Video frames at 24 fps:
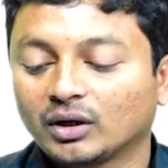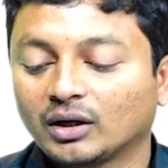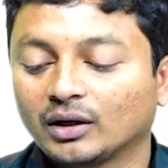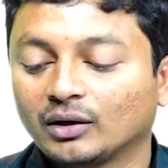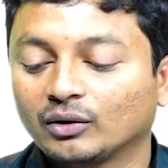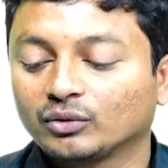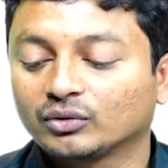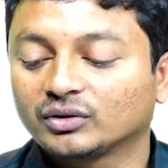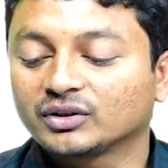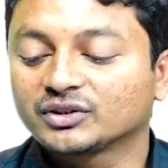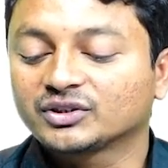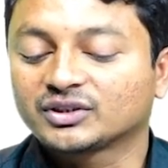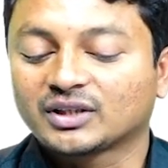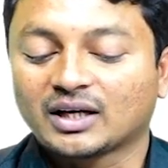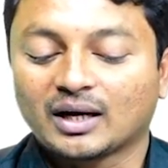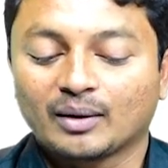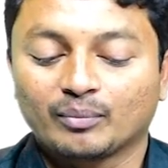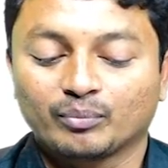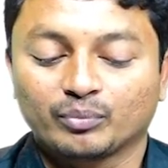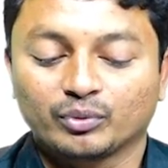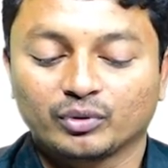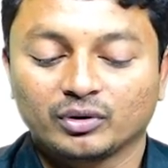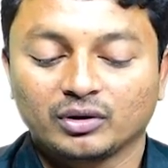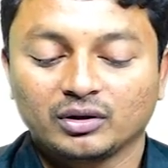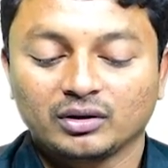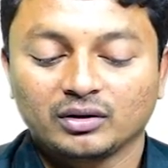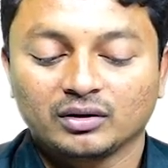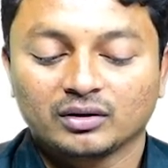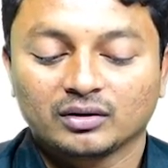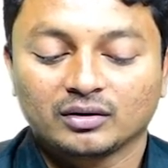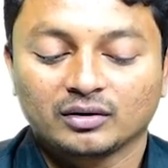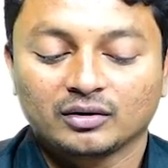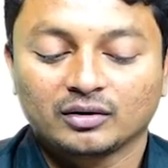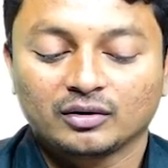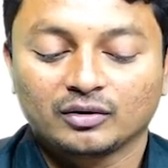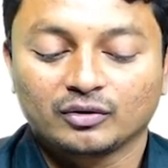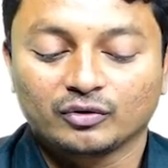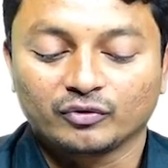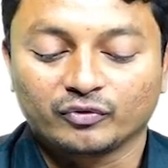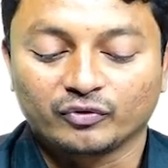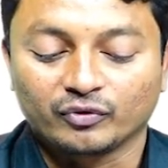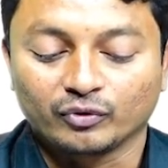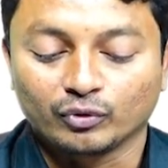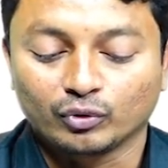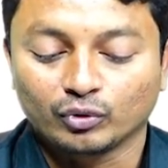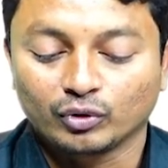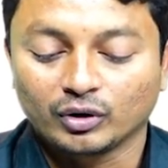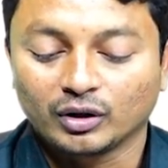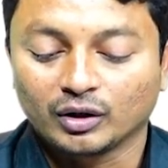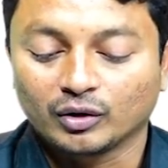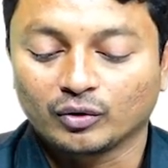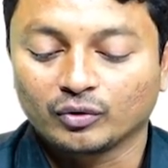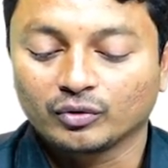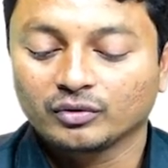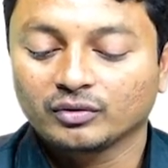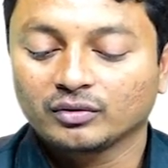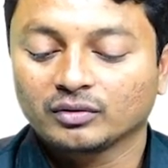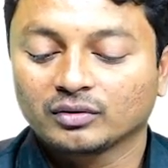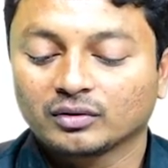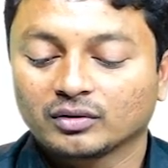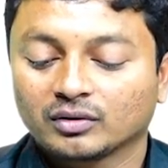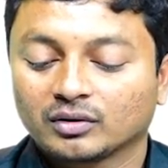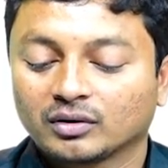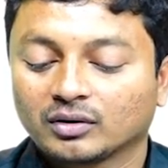allow the sample to flow down